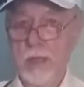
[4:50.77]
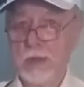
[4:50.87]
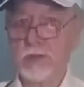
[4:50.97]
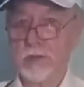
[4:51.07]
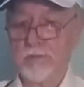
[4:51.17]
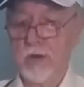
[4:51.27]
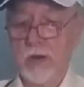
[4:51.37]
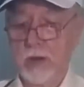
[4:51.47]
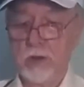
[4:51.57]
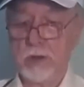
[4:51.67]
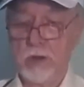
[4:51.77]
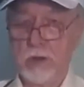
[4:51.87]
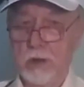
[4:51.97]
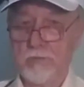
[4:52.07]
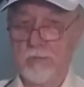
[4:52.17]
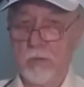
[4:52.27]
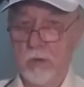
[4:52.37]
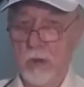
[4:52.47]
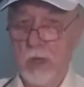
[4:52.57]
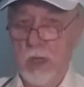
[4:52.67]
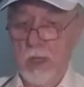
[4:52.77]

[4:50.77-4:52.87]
It's a very good look for